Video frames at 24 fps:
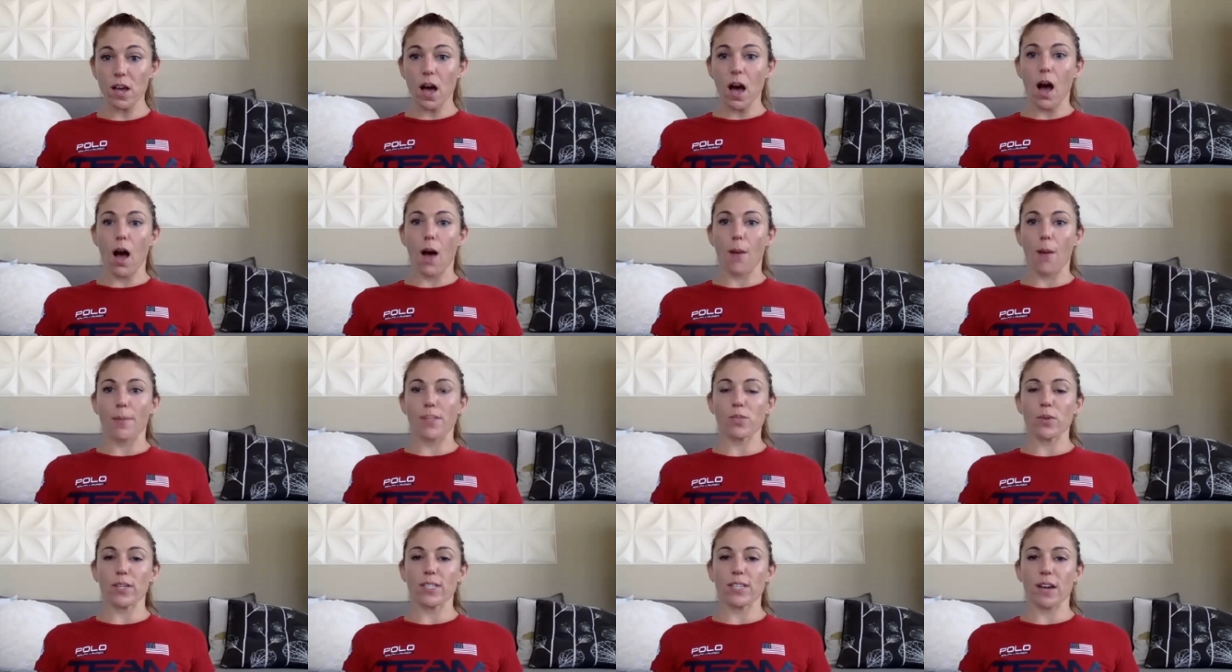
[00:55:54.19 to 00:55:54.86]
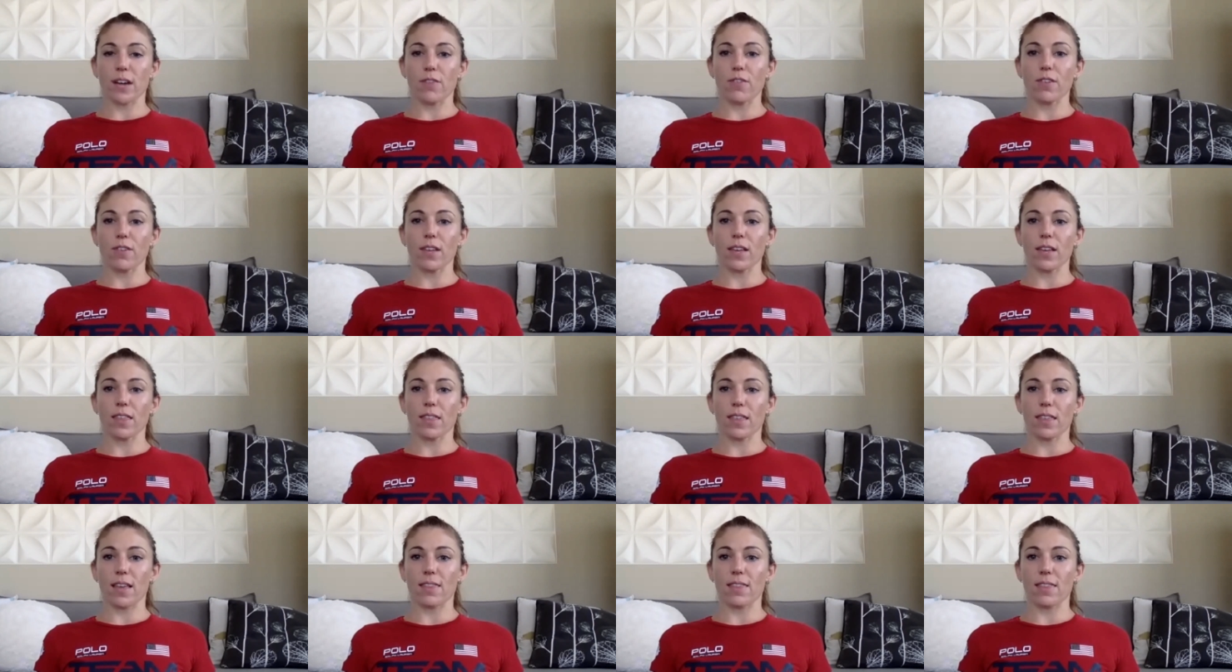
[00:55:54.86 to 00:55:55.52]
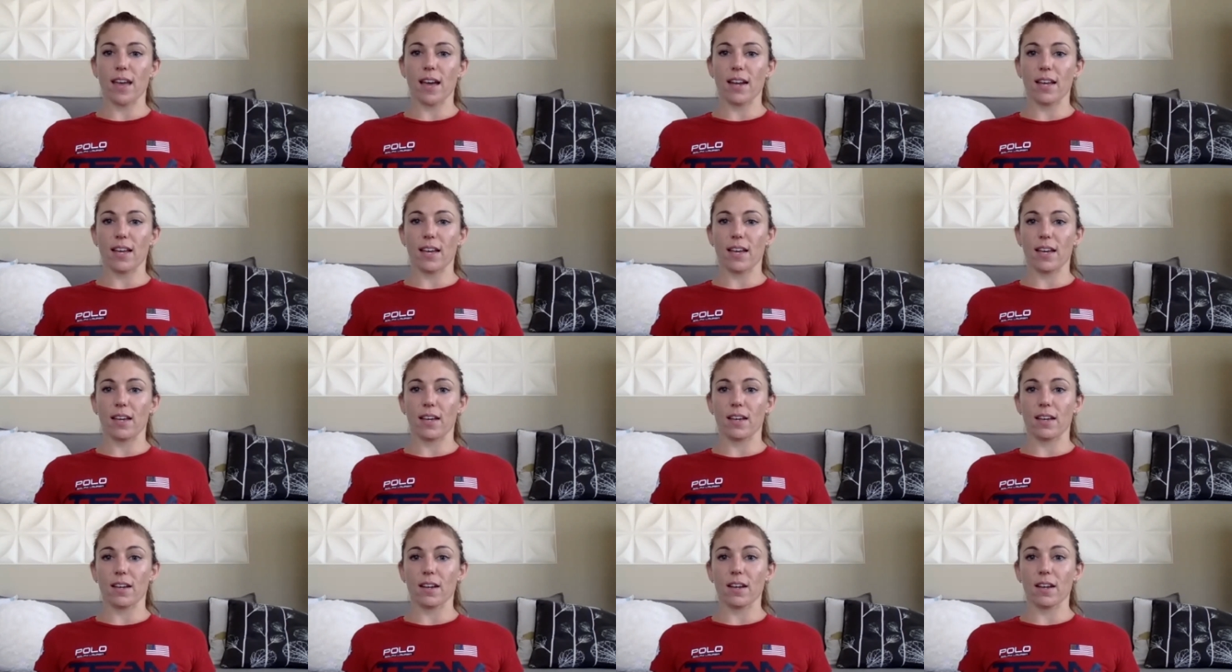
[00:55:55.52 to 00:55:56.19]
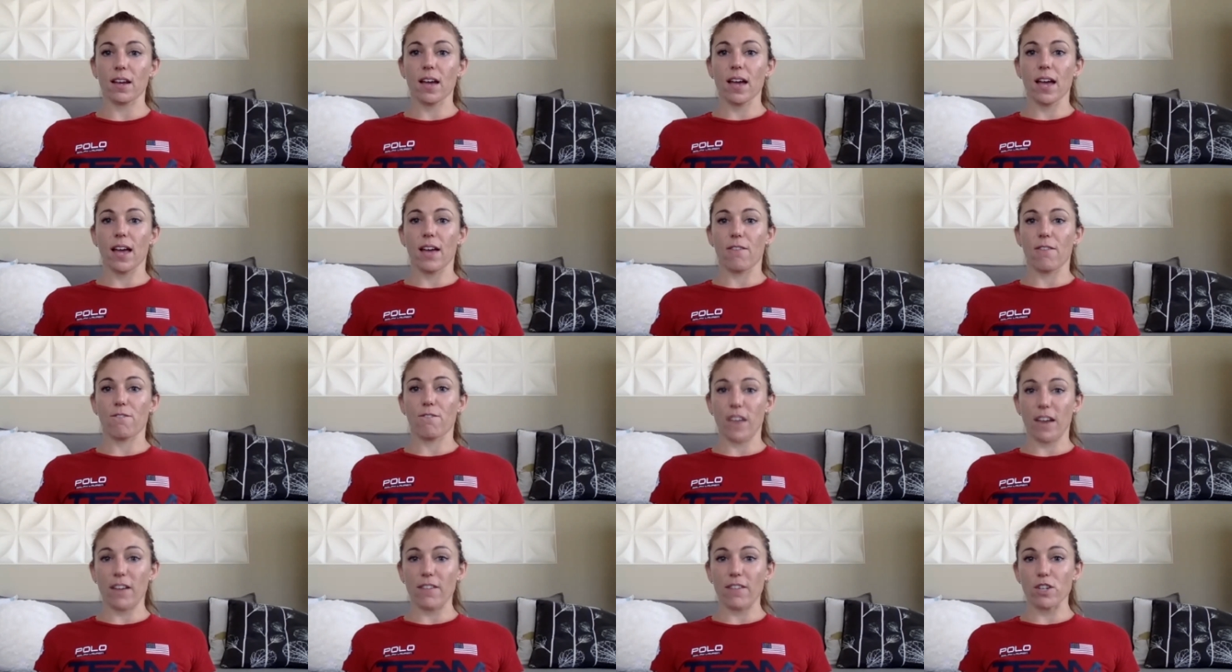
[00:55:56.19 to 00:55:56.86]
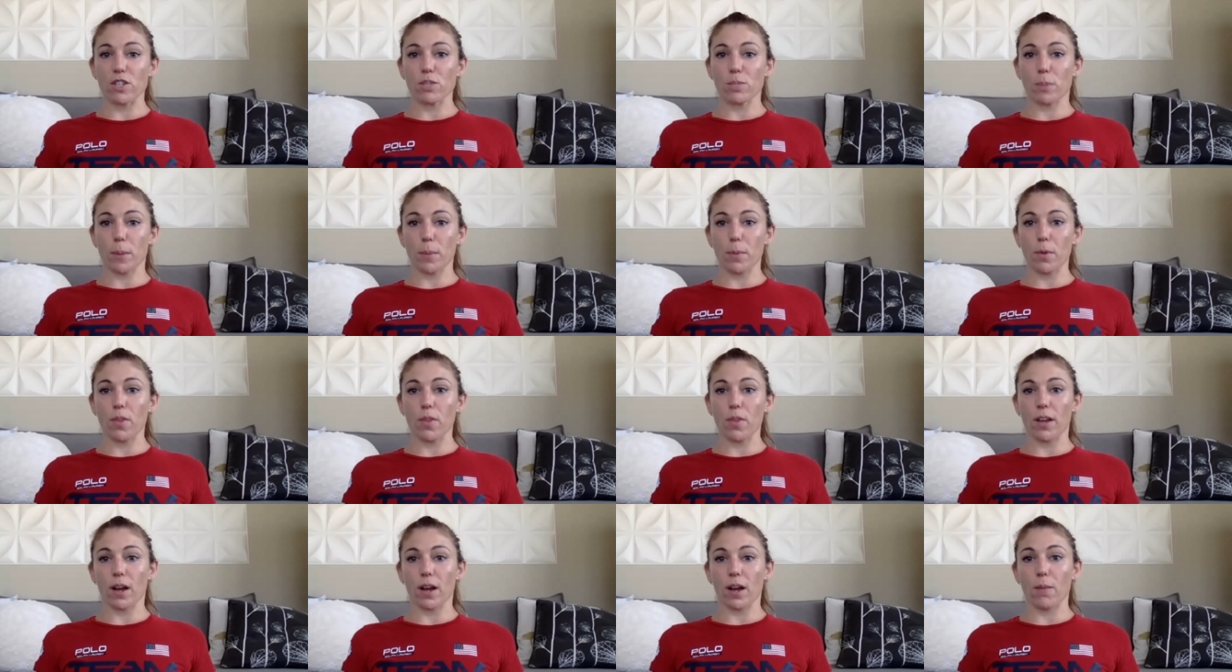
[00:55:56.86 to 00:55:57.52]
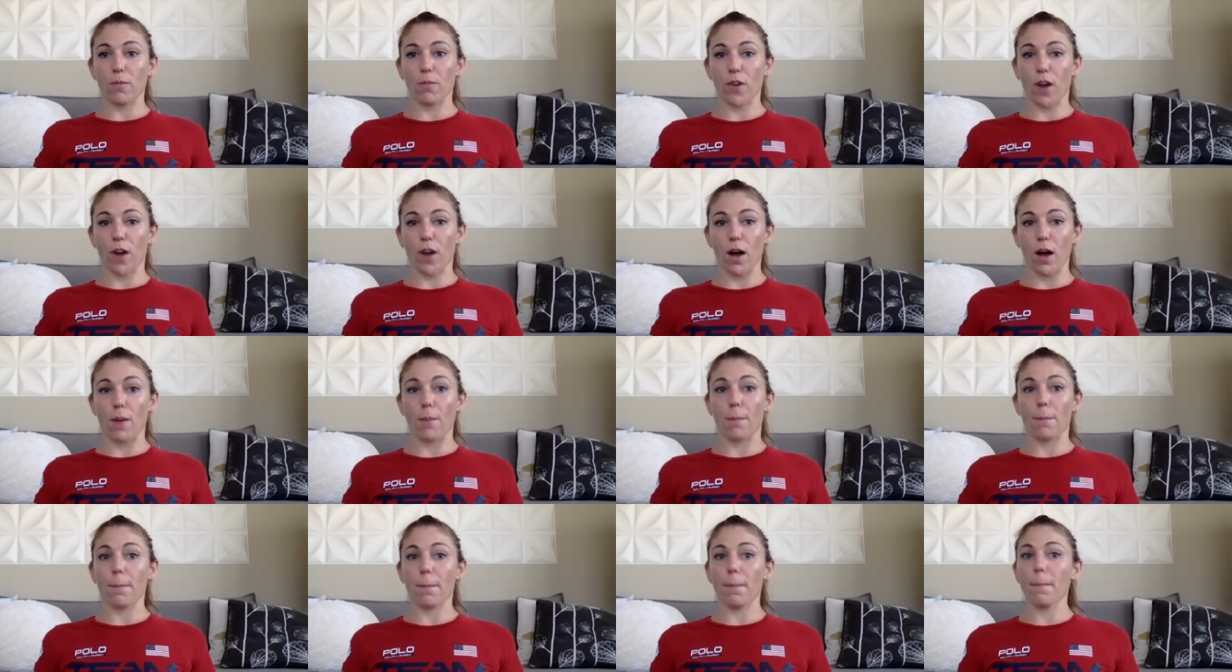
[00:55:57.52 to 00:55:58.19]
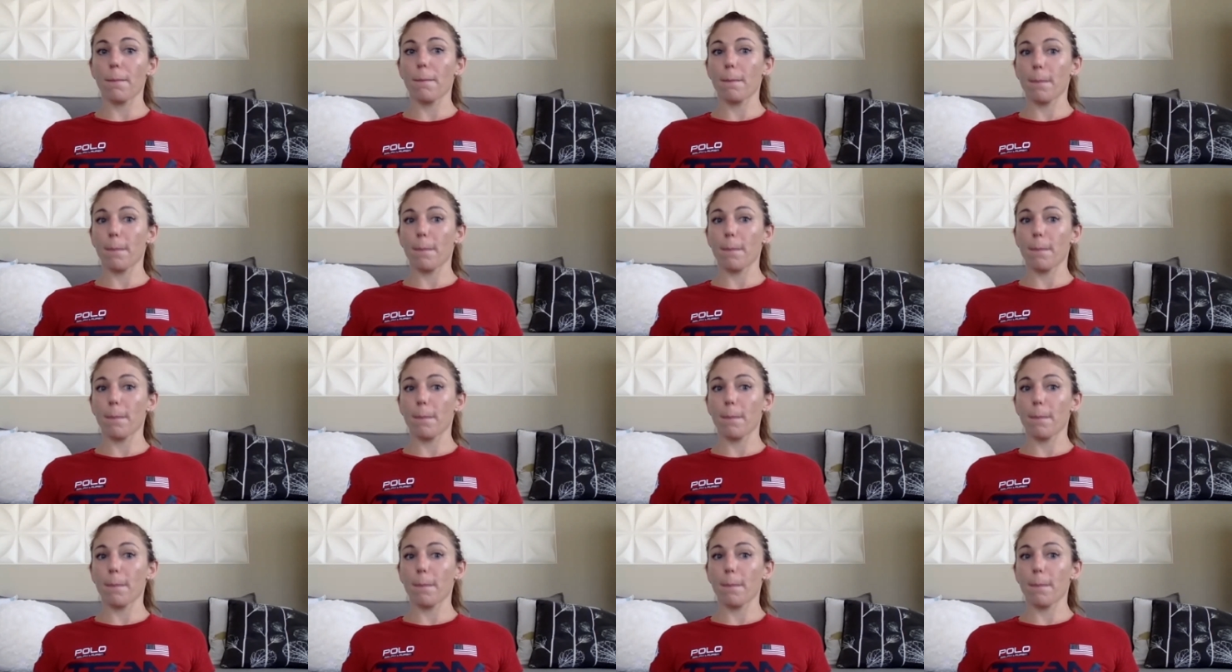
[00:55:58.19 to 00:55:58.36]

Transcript: And so I definitely think that it favors people that come from